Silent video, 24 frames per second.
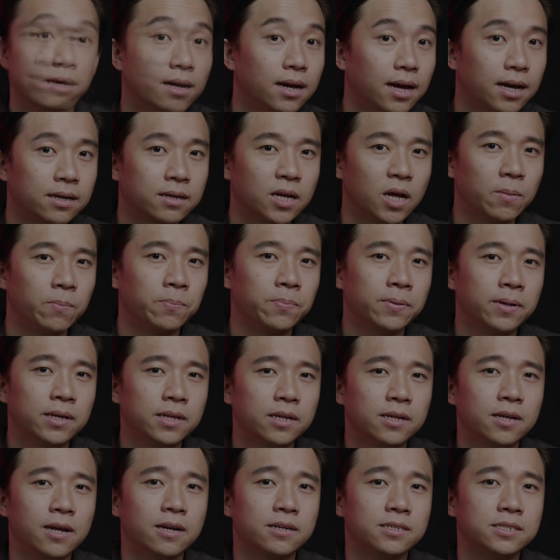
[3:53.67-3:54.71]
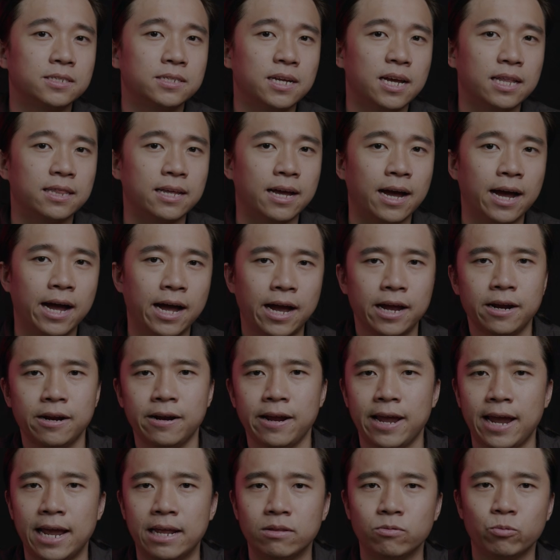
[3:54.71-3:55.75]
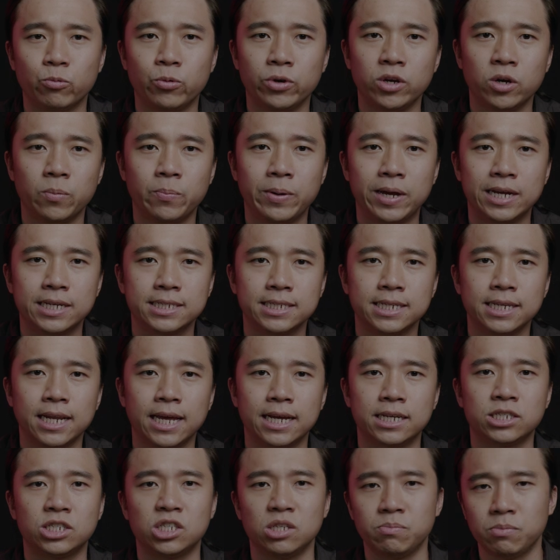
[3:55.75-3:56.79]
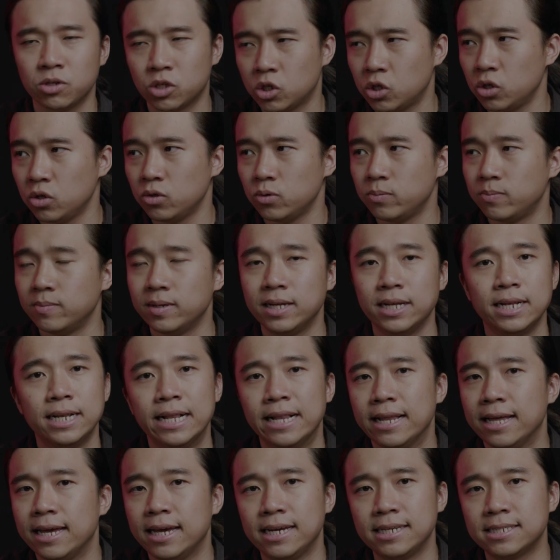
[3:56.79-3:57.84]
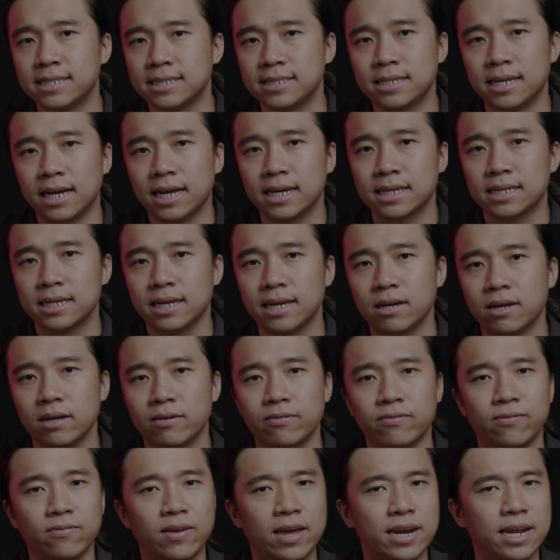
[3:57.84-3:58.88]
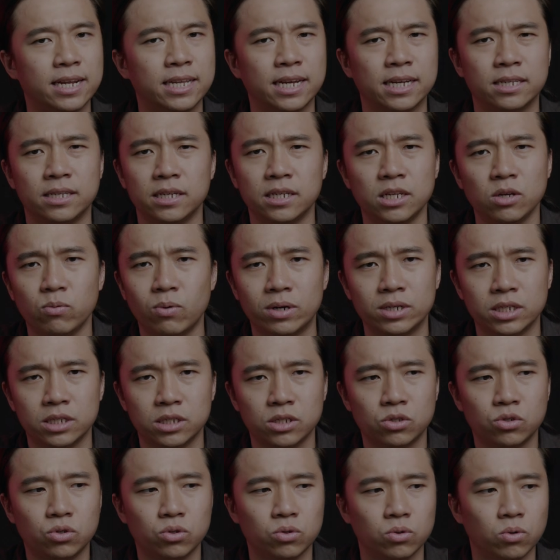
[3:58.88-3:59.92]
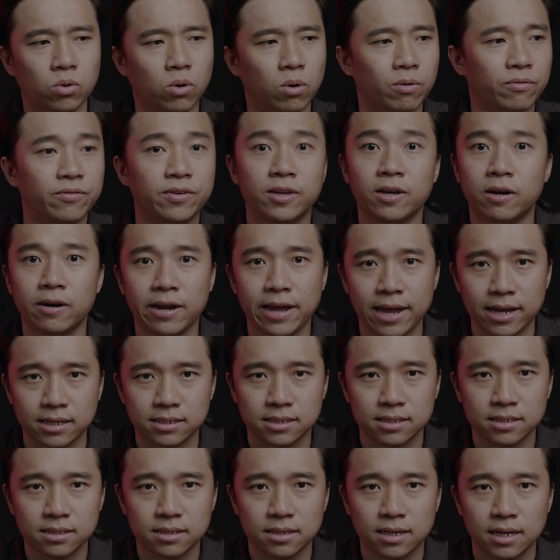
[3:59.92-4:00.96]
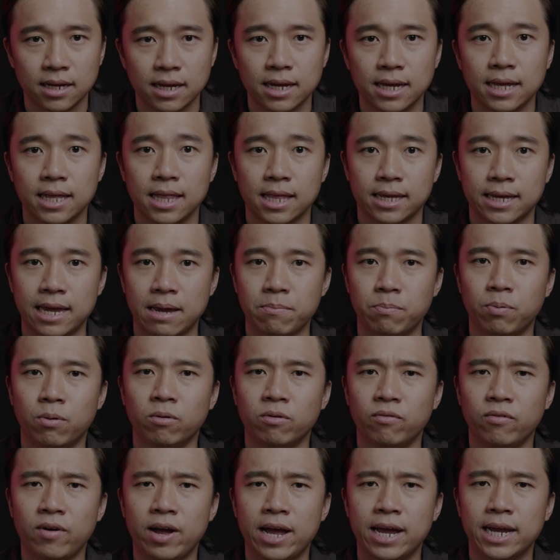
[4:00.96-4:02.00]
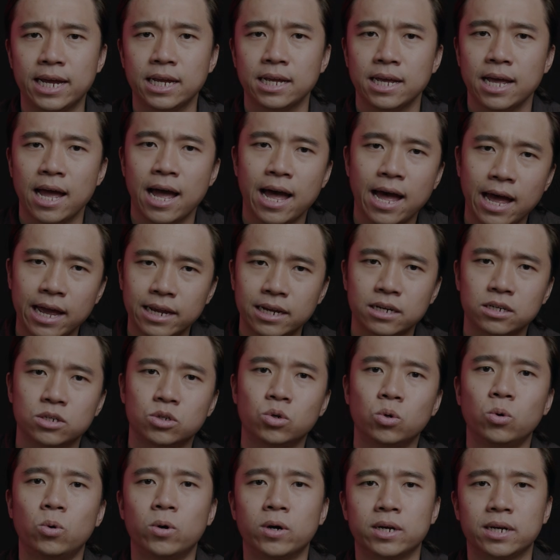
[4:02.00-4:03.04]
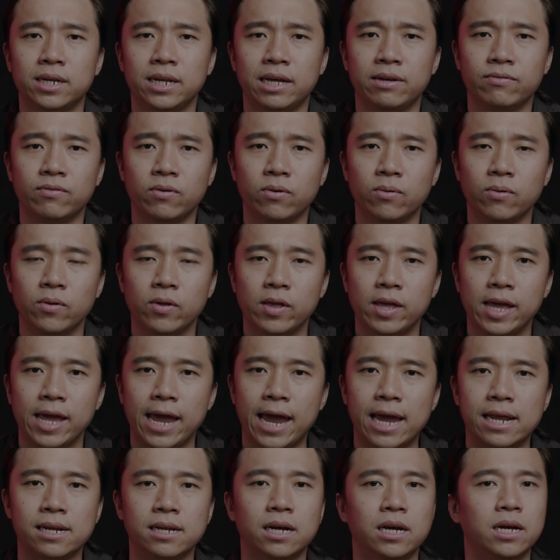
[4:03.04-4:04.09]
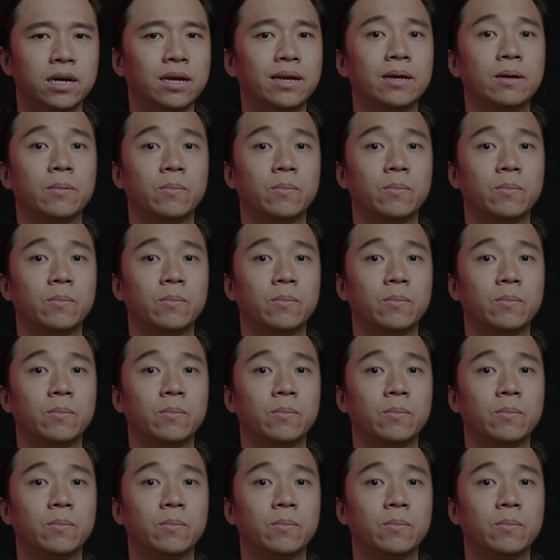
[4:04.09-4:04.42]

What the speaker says: I completely understand the higher-end wheelbase like SimCube, Acertec, Fanatec DD1, DD2, or VRS can provide higher torque level and a